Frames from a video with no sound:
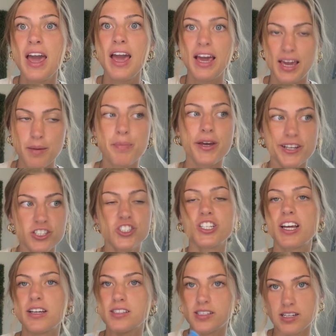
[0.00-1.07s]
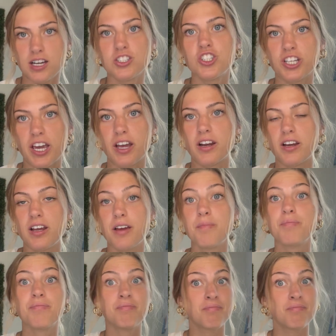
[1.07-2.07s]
He pitched against Nijaree Canady.